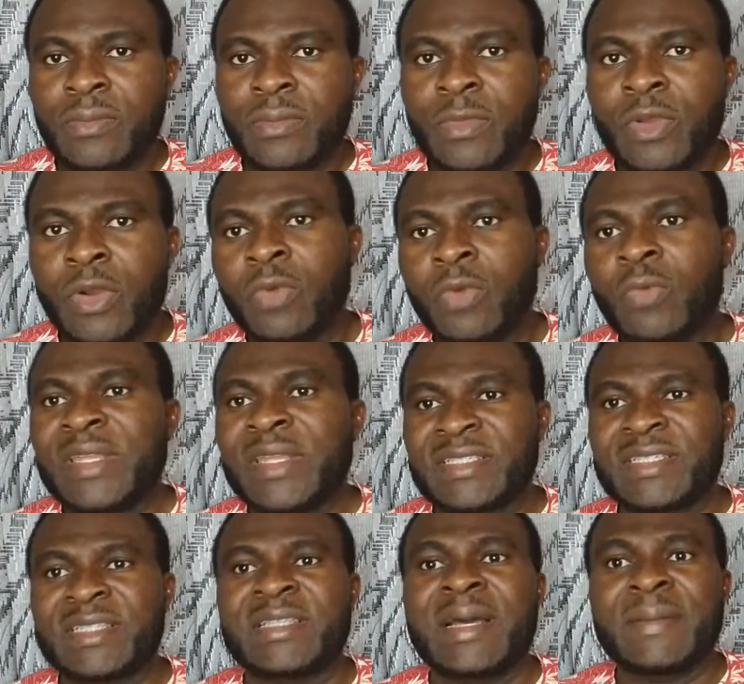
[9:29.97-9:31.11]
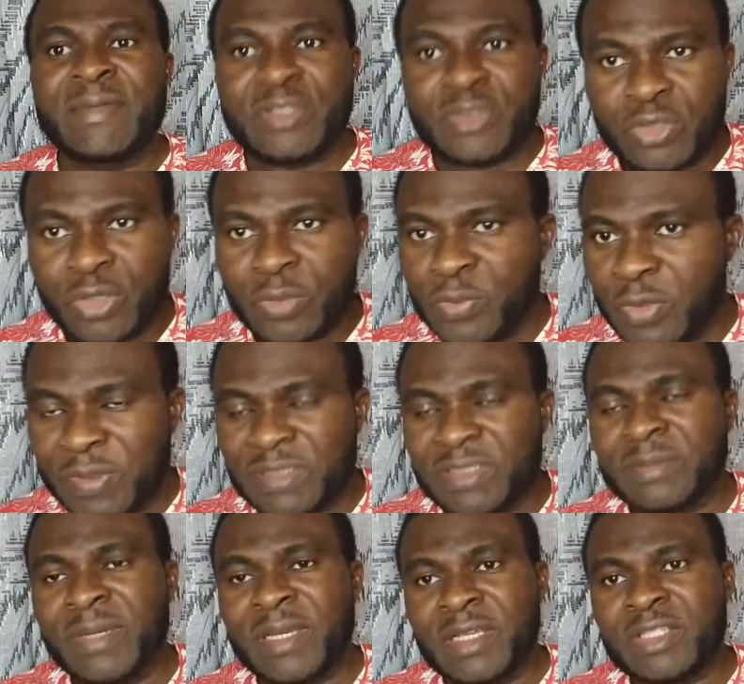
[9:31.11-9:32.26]
Or when there's a damage to your property
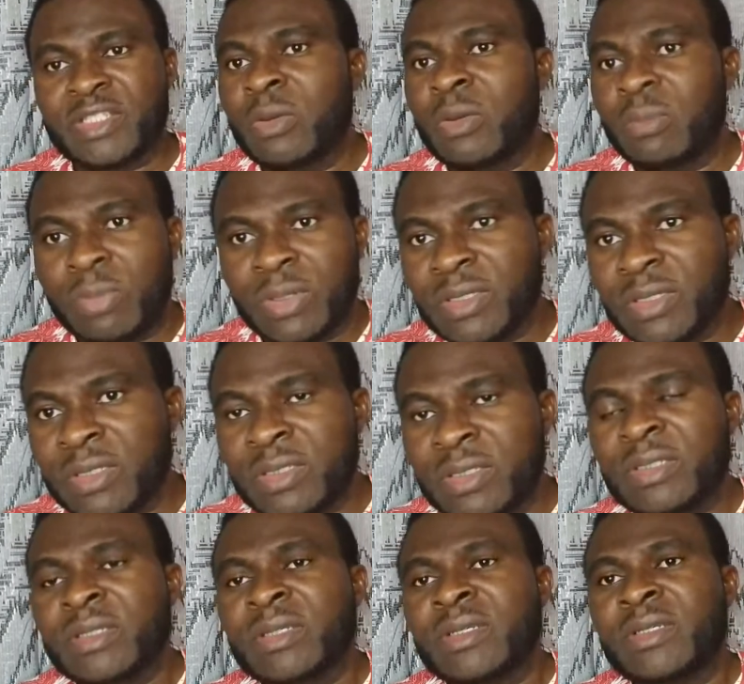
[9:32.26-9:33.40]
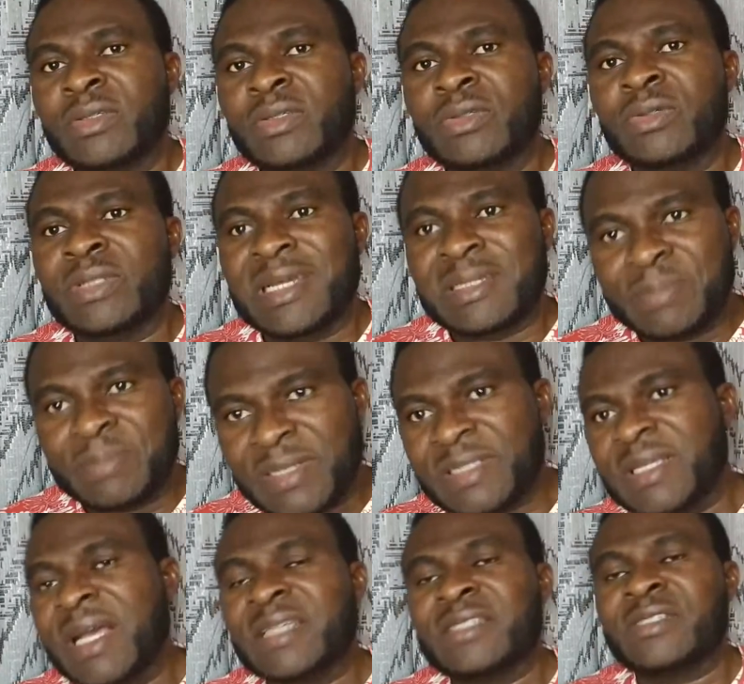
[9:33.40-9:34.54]
by somebody, that person
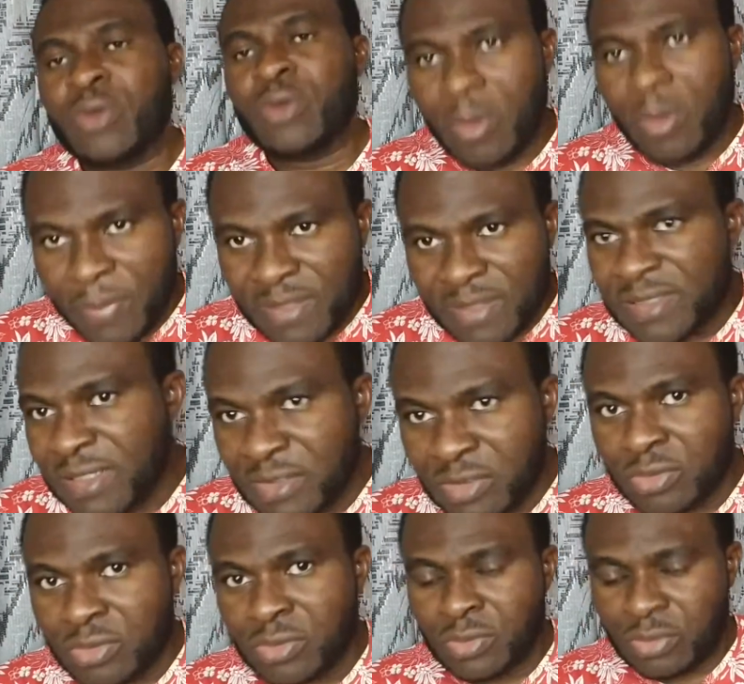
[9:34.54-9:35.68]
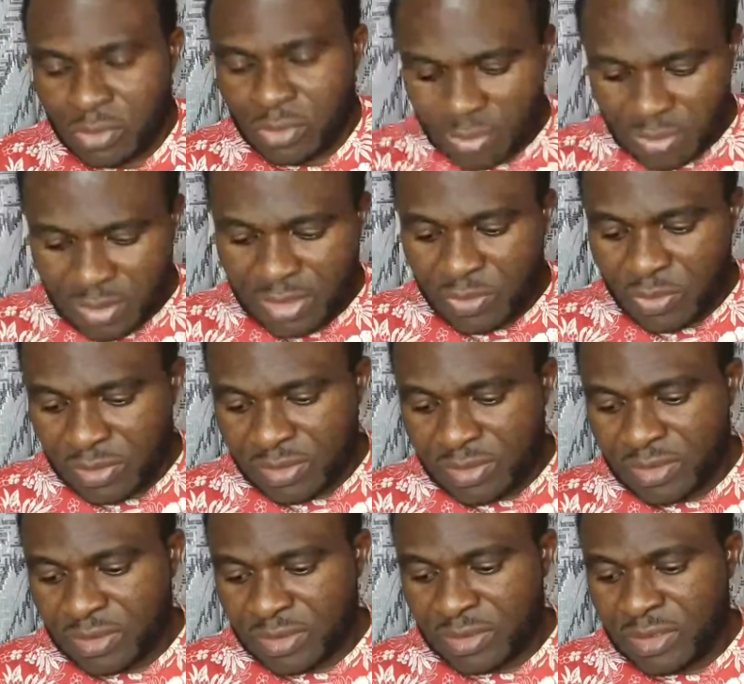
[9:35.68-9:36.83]
has to compensate you. That's what it
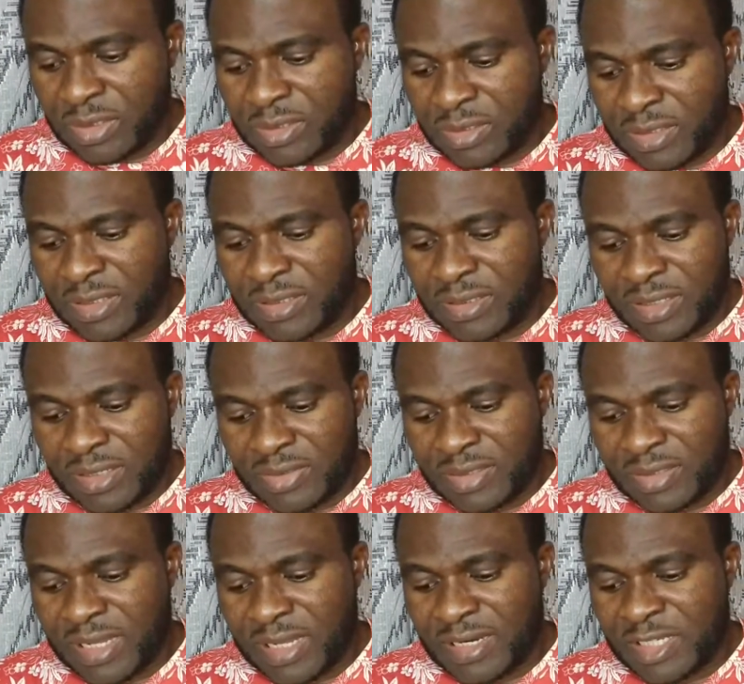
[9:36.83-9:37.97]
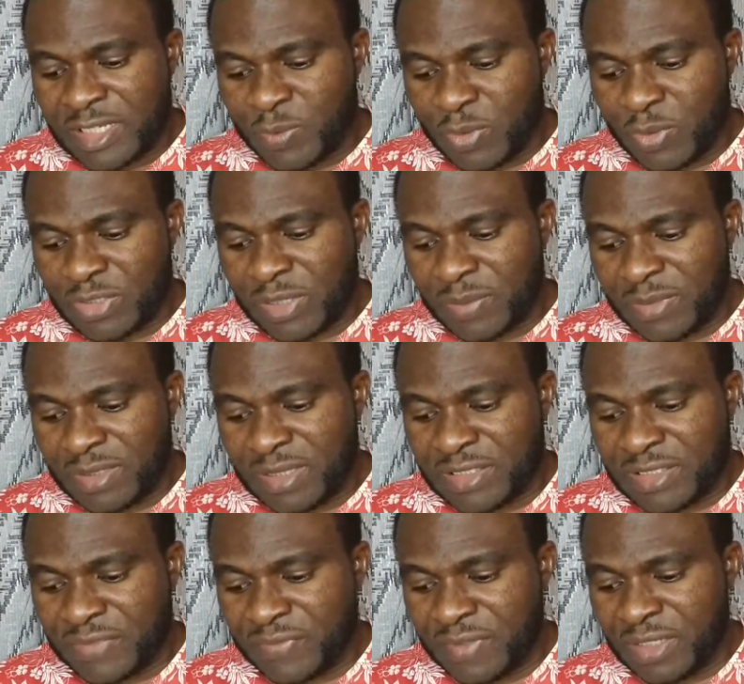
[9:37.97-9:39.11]
is. Then he now said la responsabilità
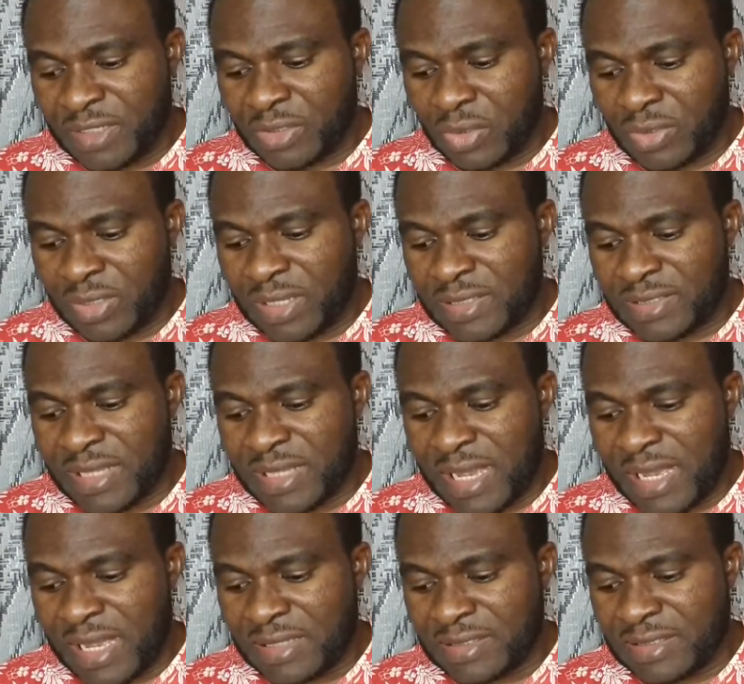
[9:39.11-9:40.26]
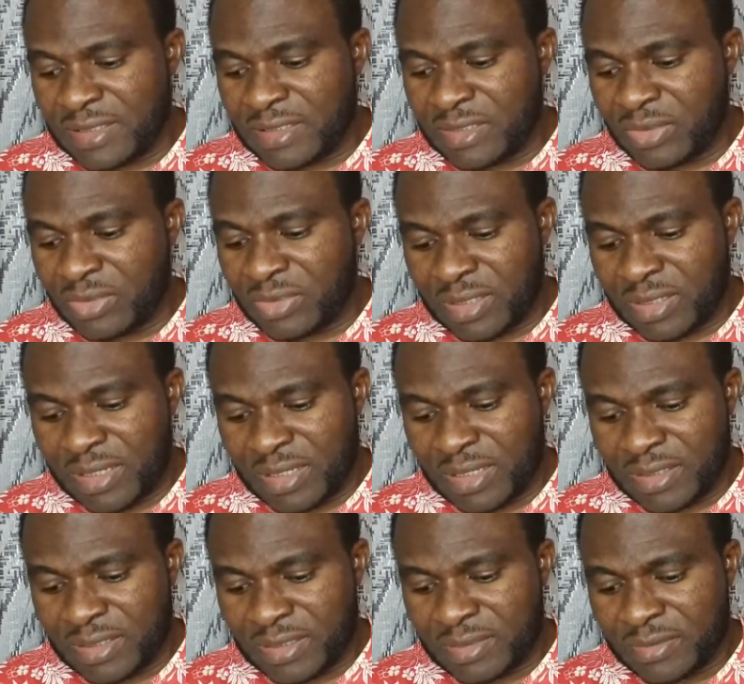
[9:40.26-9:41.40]
civile connessa al sinistro
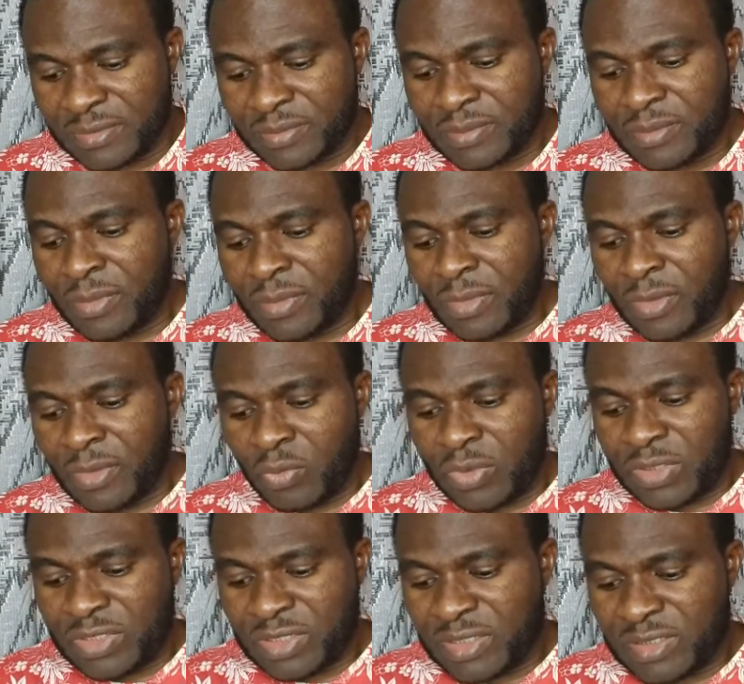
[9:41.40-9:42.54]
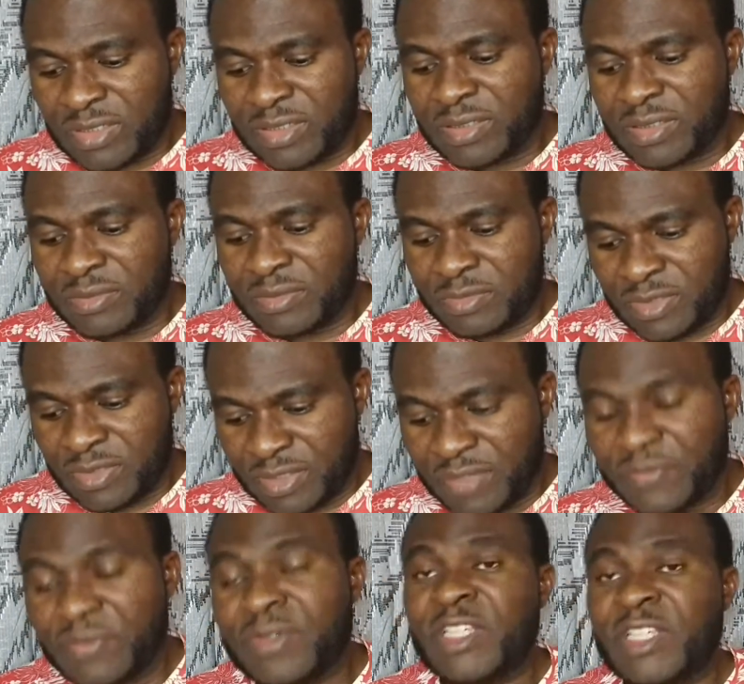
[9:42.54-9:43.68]
stradale, which is the civil
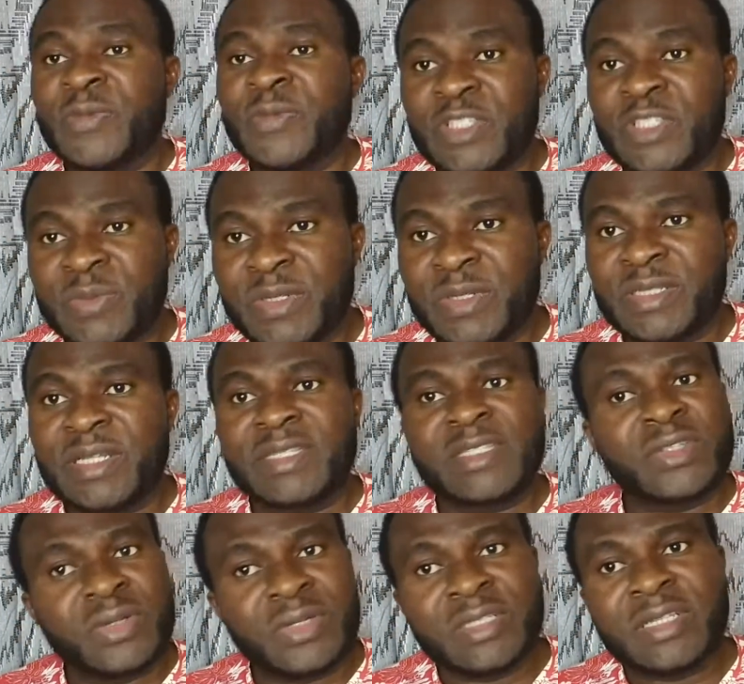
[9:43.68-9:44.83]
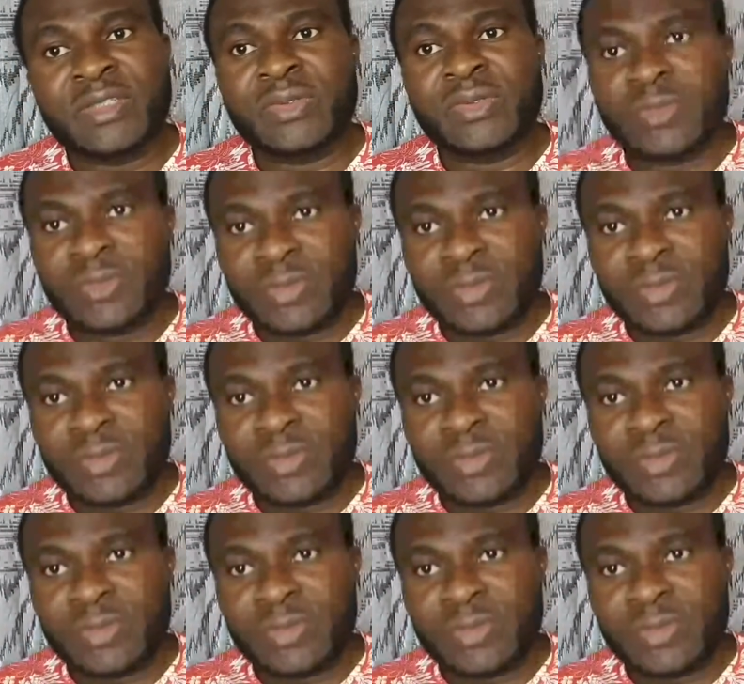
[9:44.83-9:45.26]
responsibility that is connected to